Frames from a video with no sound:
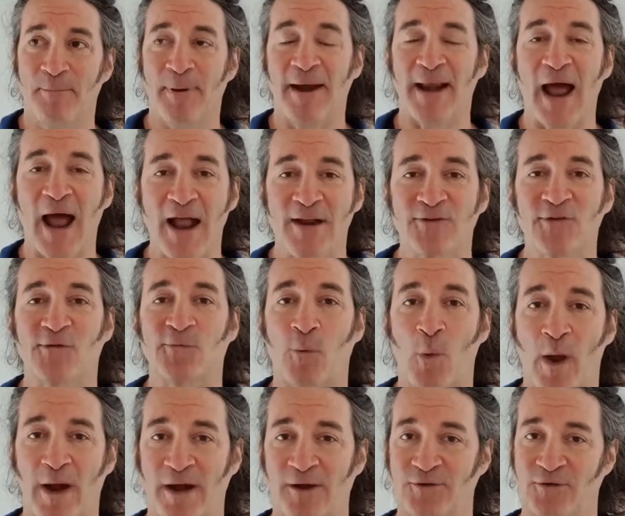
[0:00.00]
but I just
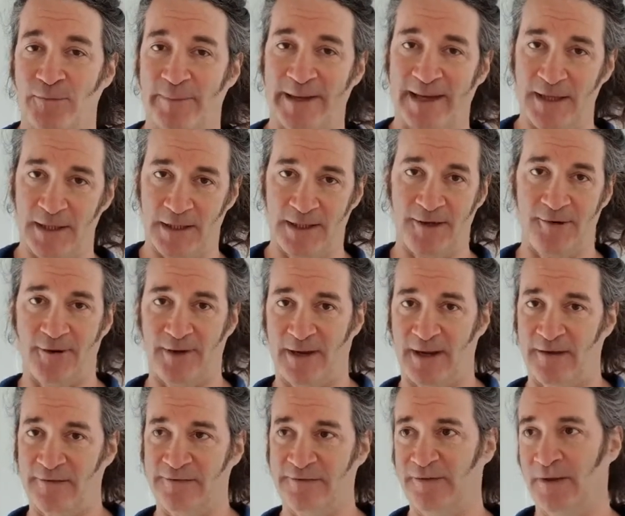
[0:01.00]
want it to be clear
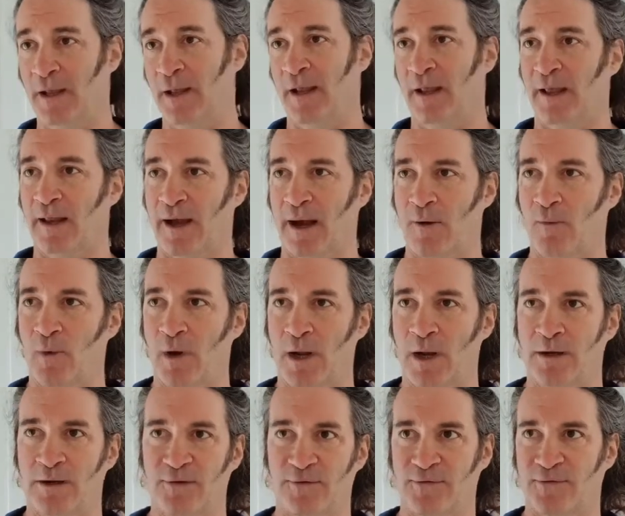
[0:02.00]
enough. And I
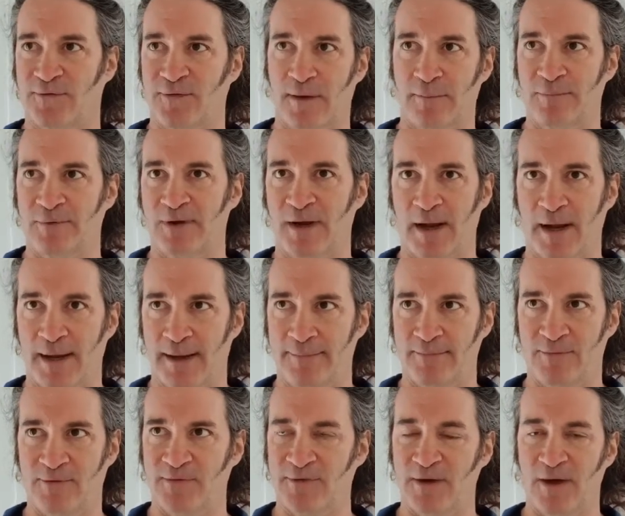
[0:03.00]
want
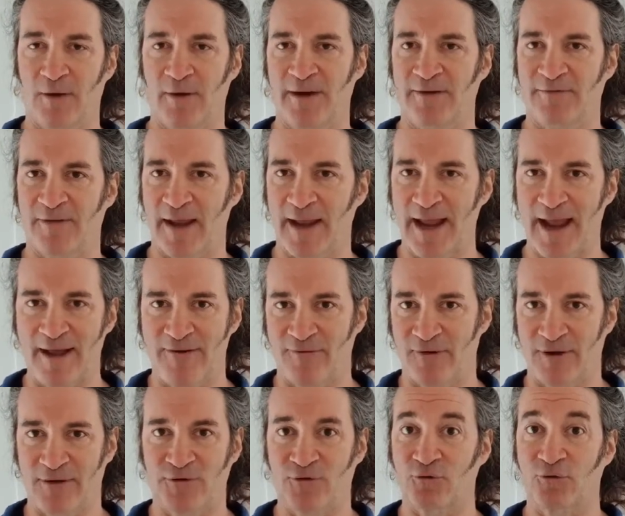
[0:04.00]
sometimes, if I have
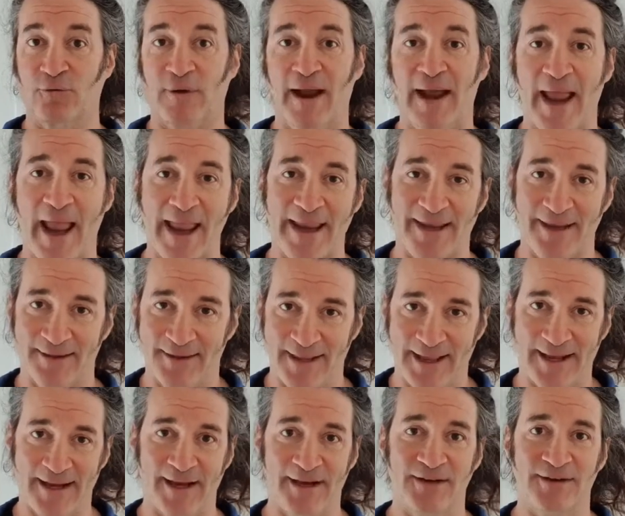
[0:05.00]
a
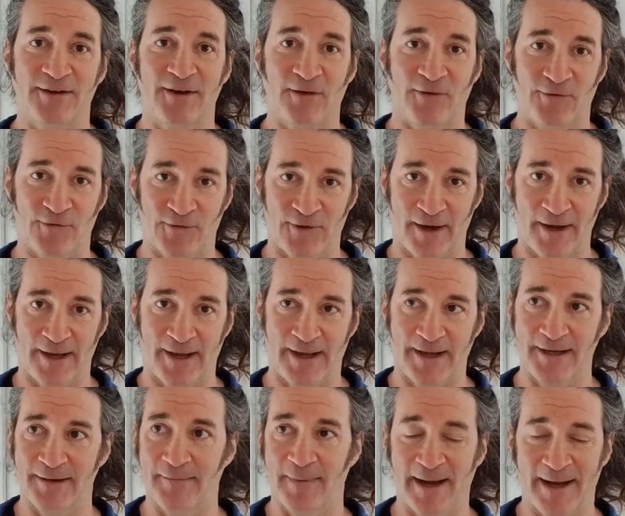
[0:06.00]
triangulated
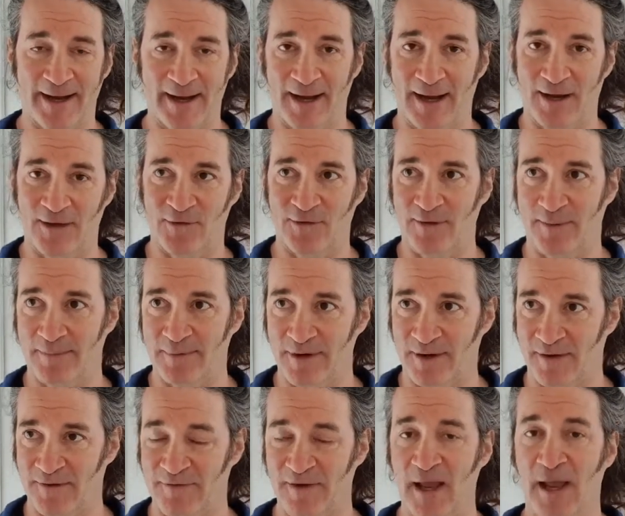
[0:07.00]
design, my concept
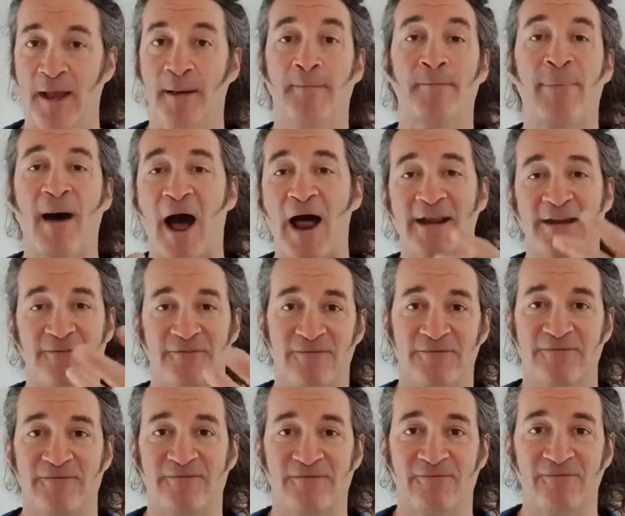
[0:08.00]
of body,
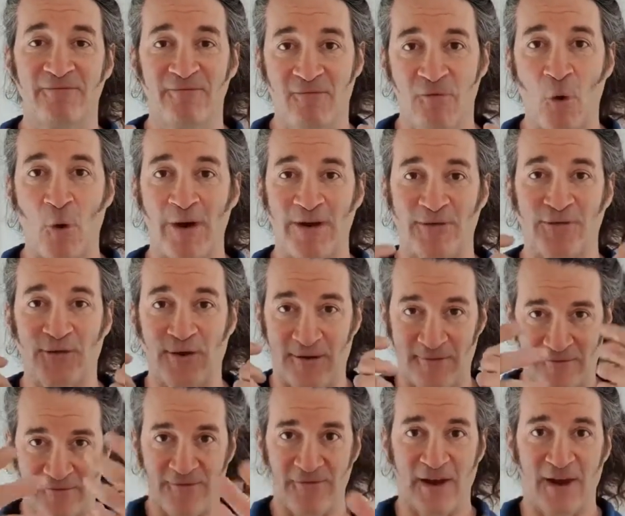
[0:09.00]
voice,
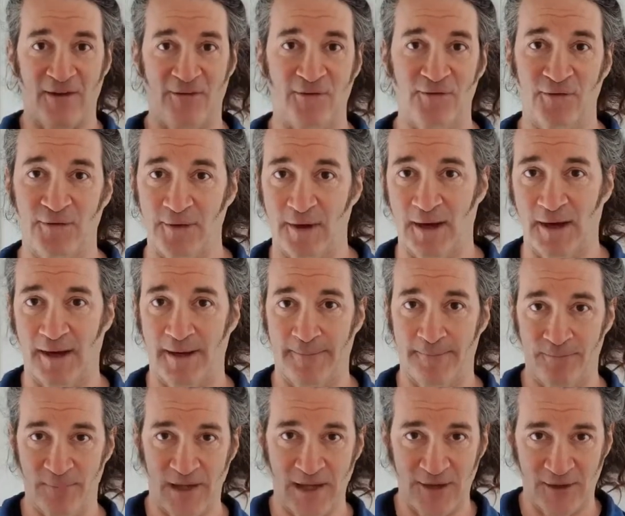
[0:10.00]
and face
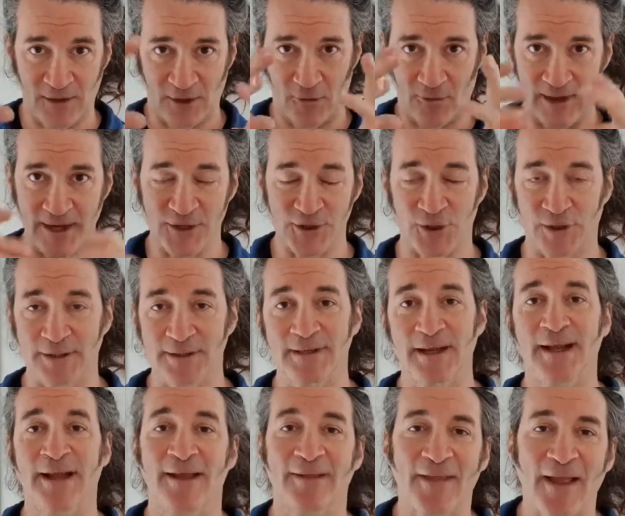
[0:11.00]
integration,
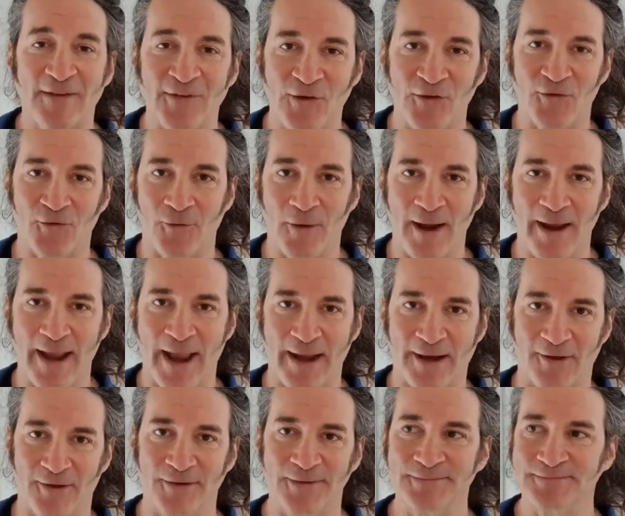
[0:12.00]
that's a
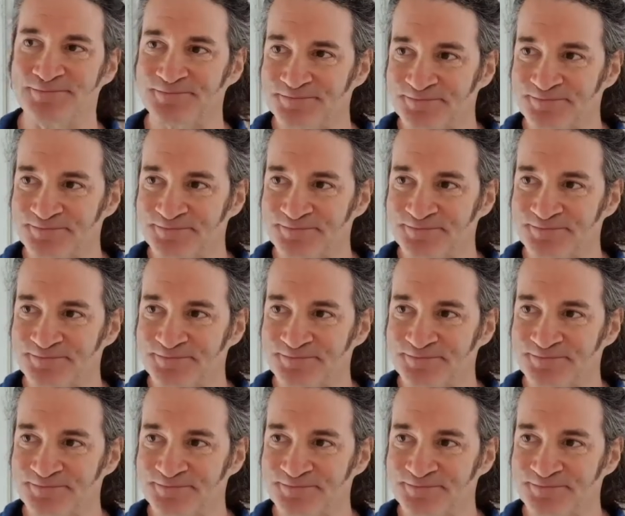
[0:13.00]
triangle.